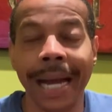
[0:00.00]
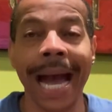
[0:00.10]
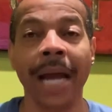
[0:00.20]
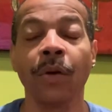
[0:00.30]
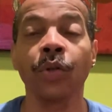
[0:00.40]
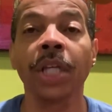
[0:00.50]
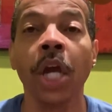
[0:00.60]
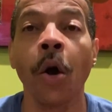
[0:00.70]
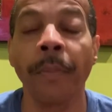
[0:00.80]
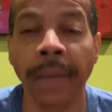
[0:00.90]
I don't
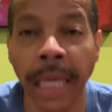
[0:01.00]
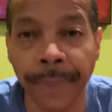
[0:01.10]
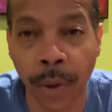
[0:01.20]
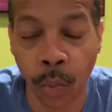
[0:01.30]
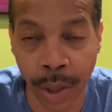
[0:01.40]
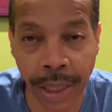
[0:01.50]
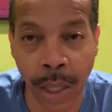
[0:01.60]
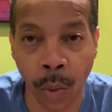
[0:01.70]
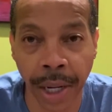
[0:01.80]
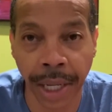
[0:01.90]
tell people what they
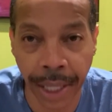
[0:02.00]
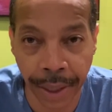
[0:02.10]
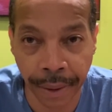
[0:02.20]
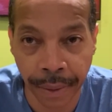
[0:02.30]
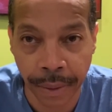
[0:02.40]
want to hear.